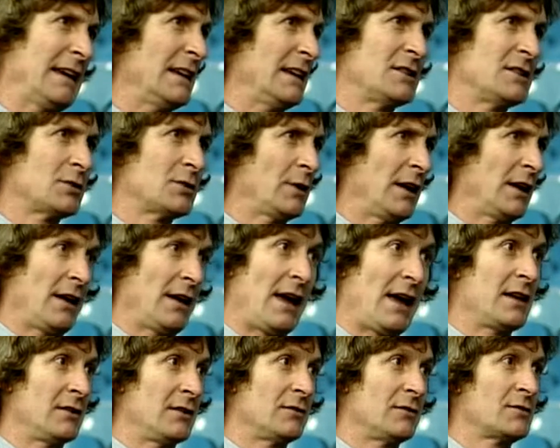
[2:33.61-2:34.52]
into it,
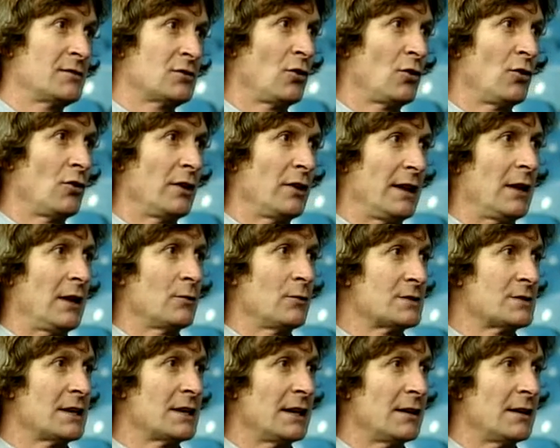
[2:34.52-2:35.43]
end of story, that
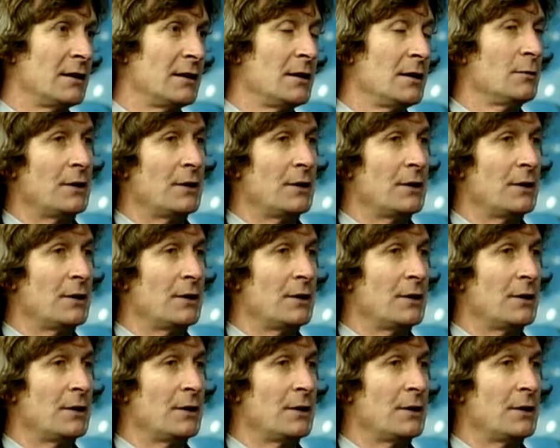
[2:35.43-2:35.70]
was it.